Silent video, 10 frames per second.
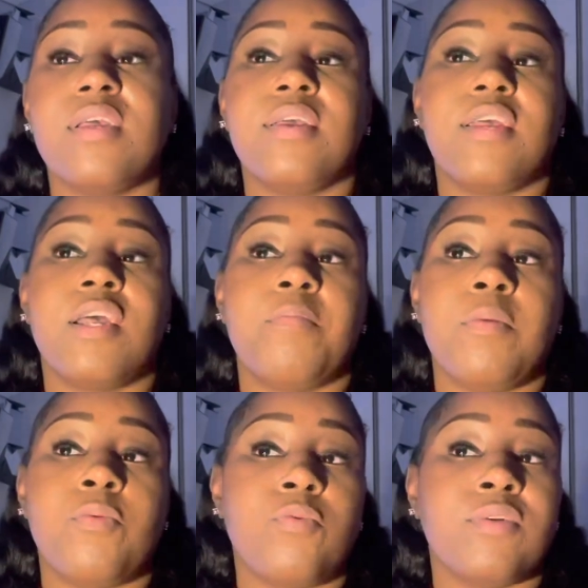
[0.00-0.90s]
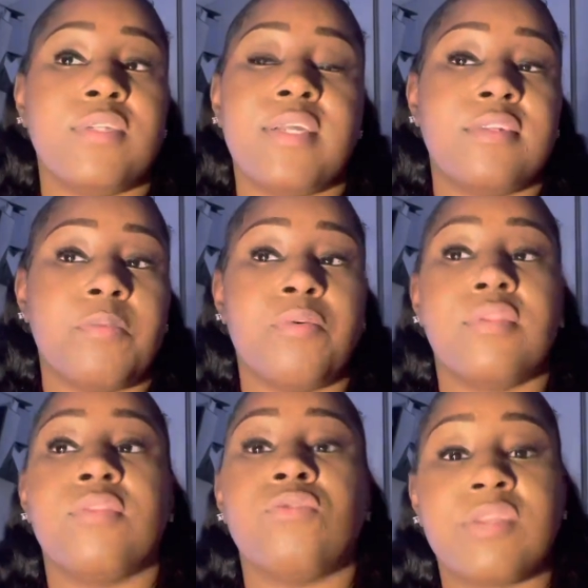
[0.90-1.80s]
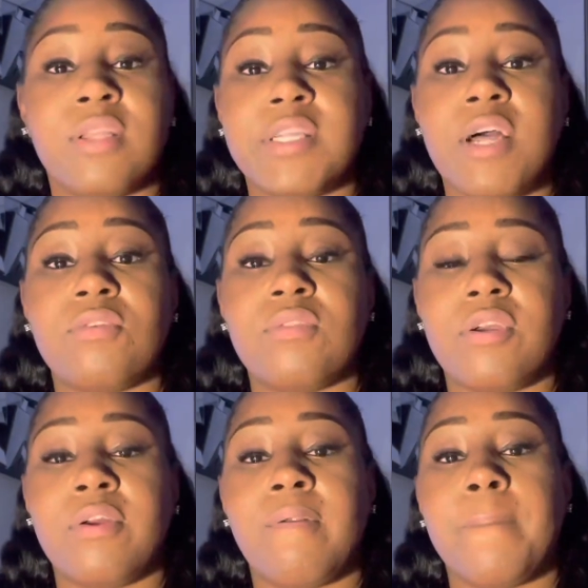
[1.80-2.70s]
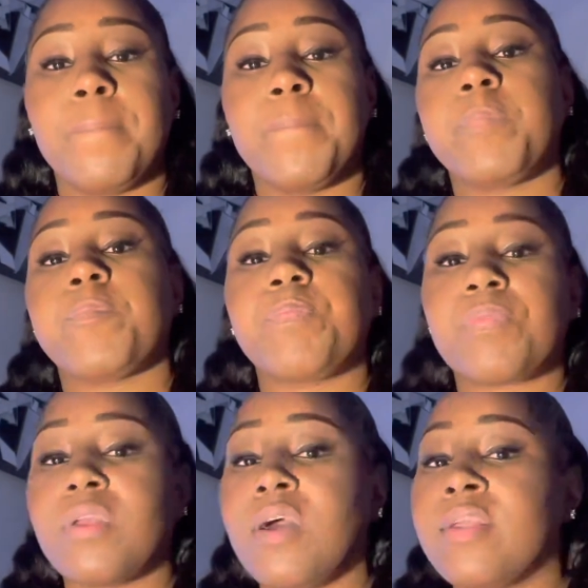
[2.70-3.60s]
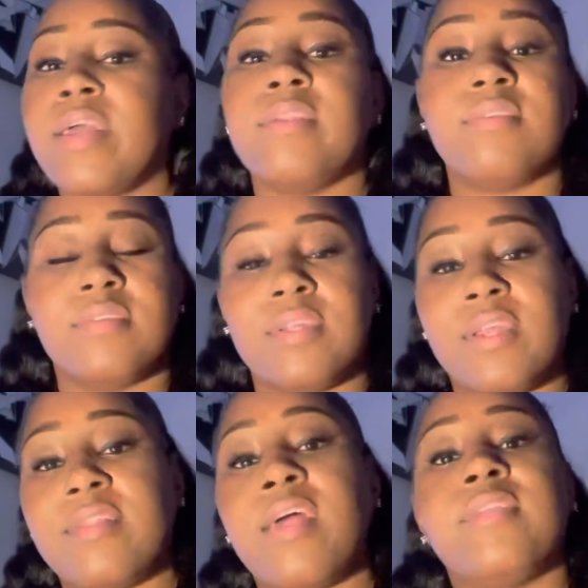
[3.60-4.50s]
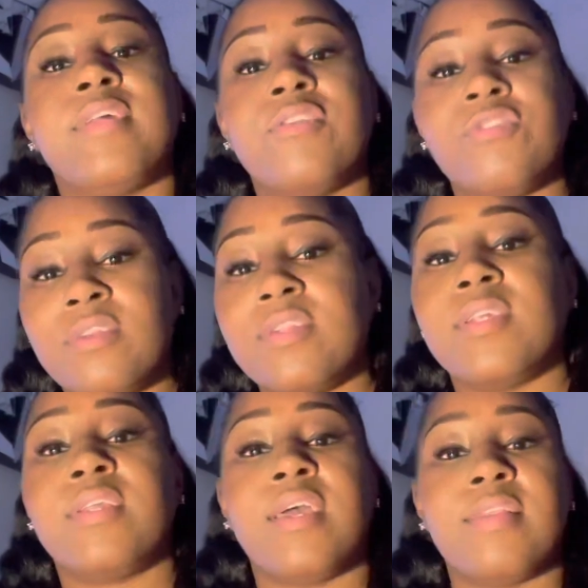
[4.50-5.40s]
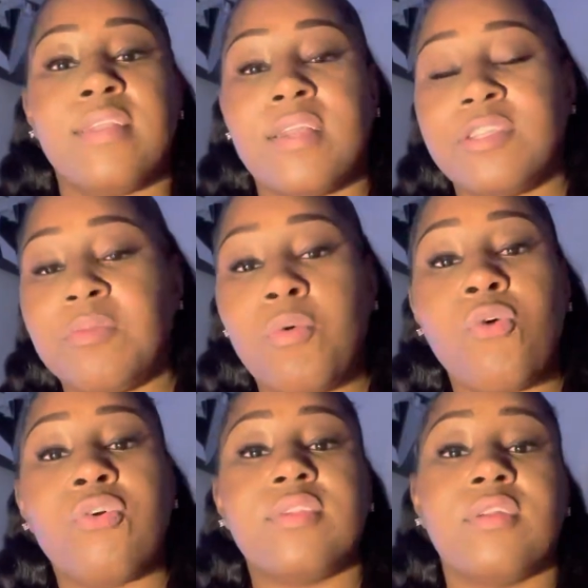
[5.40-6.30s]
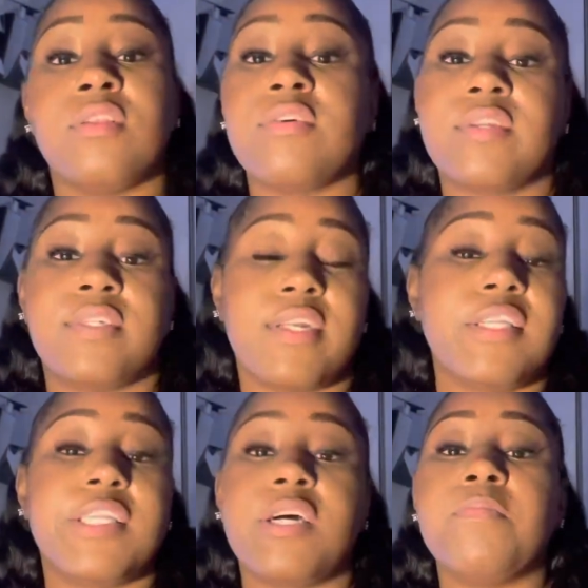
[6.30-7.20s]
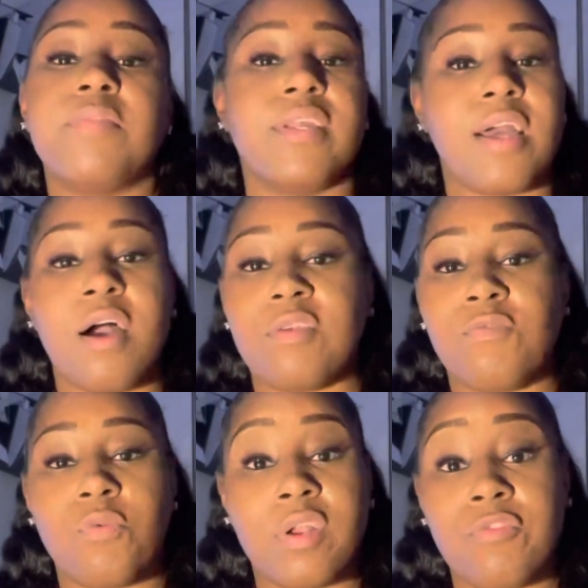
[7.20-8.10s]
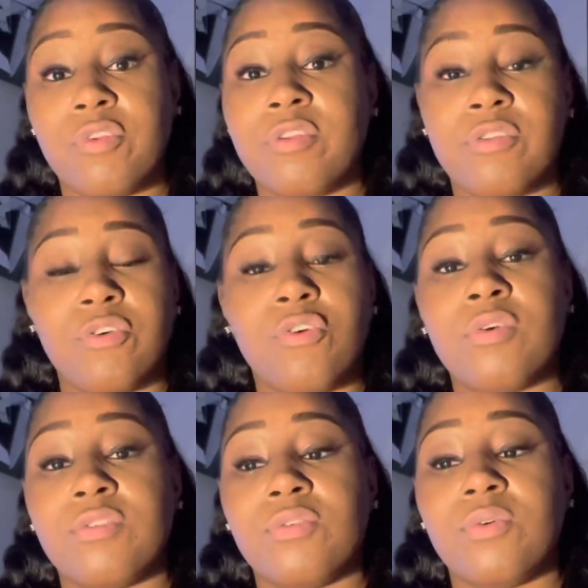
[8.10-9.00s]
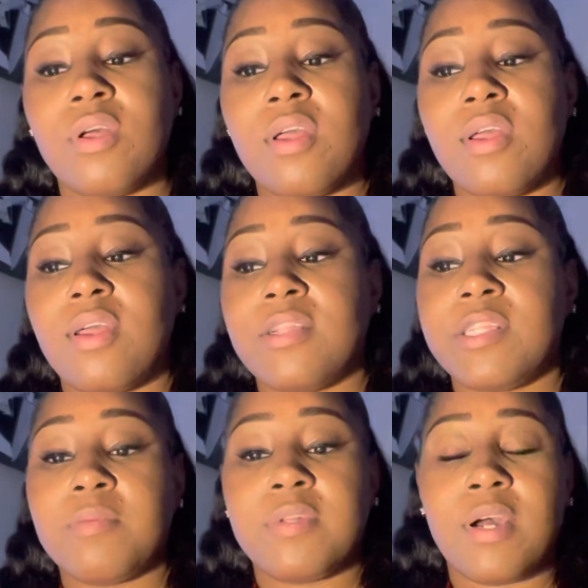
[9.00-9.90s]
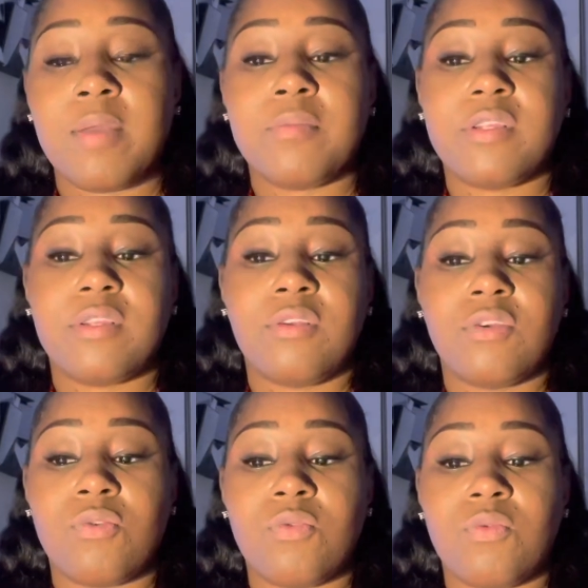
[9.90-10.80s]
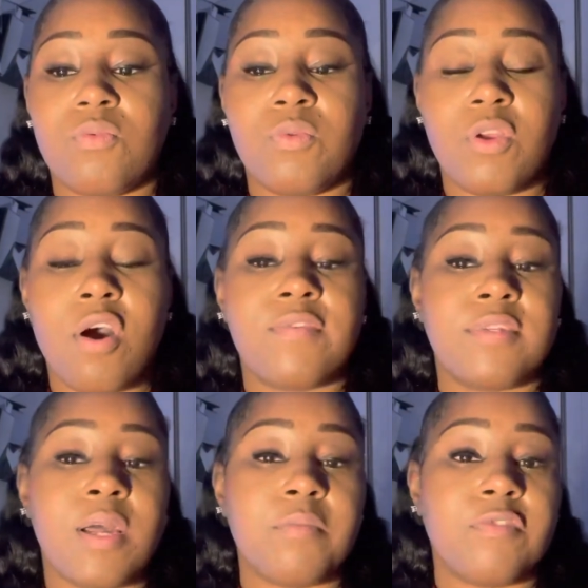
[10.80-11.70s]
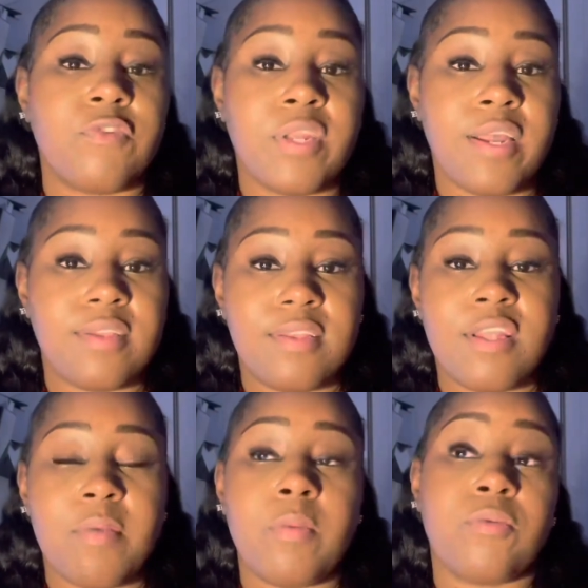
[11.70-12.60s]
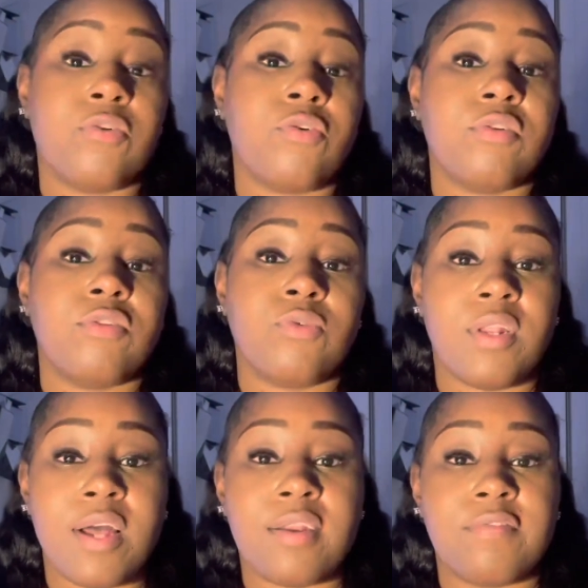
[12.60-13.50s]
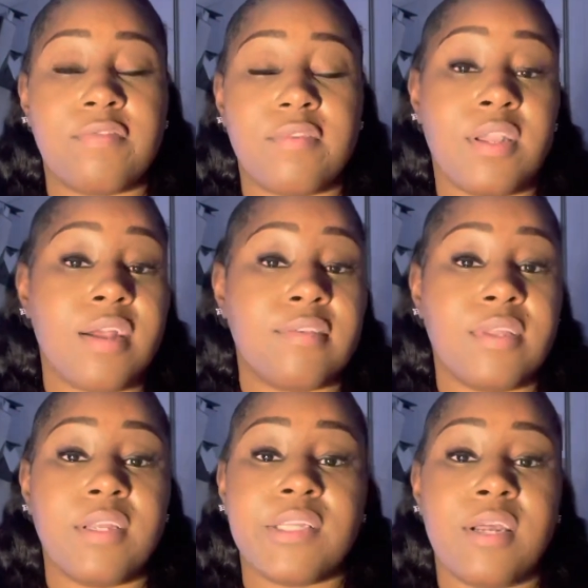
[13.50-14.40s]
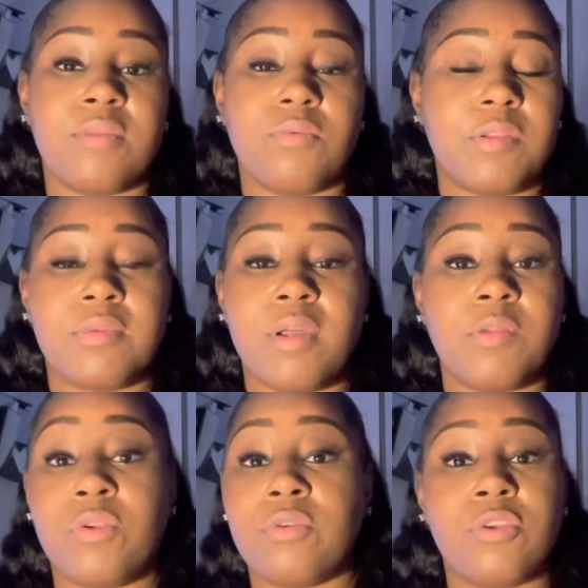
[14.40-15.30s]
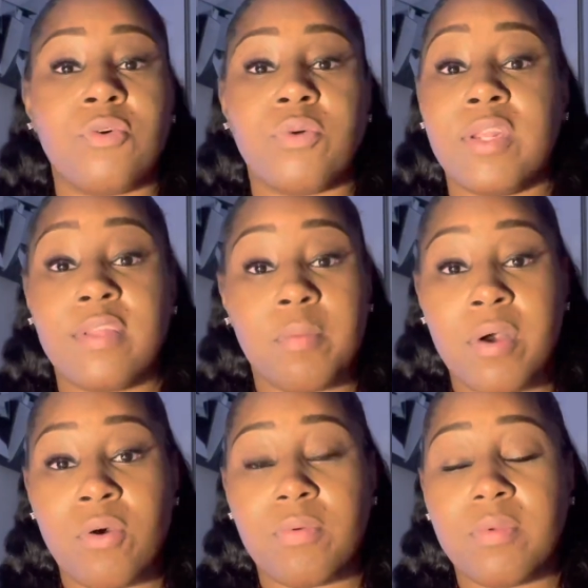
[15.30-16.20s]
and people will tend to put those things out there, again, to get that attention, to get that support, to get something out of whatever it is they're going through. And sometimes, we oftentimes forget that people are going through a lot of things that sometimes we don't know anything about.